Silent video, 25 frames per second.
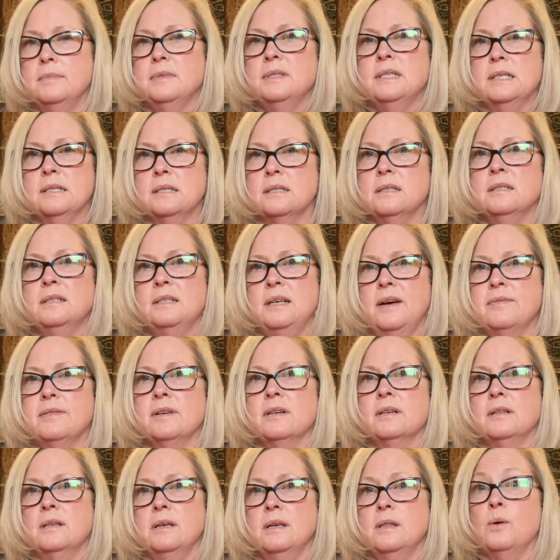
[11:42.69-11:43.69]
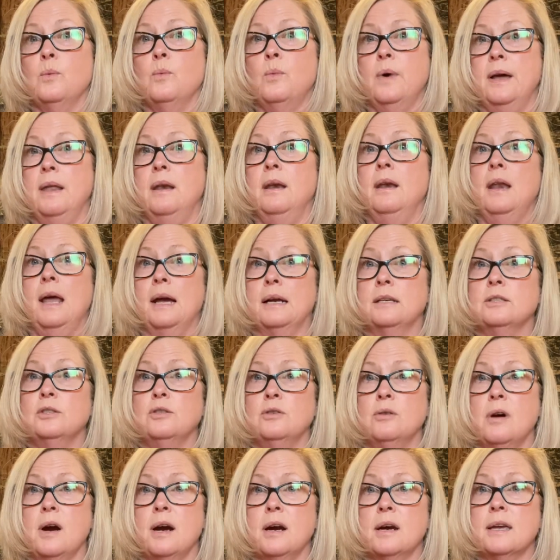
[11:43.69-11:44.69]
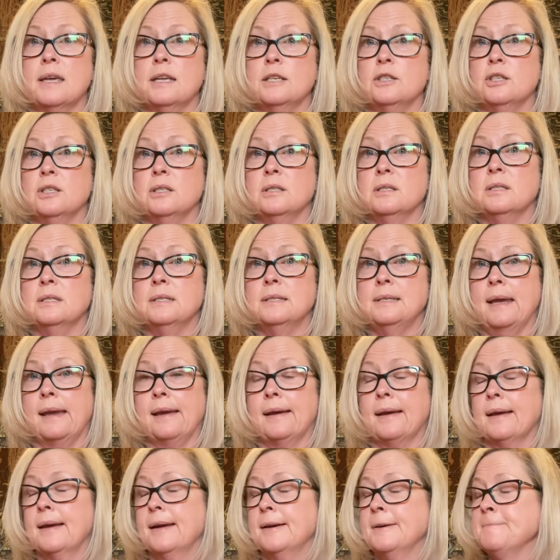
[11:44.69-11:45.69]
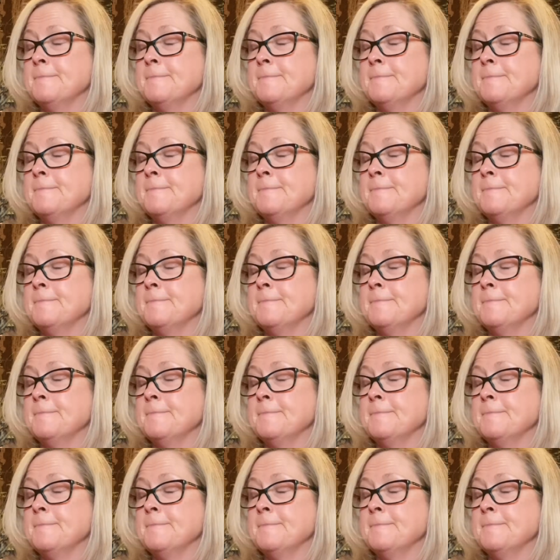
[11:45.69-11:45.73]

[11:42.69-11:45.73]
this is definitely the one next to our kitchen sink.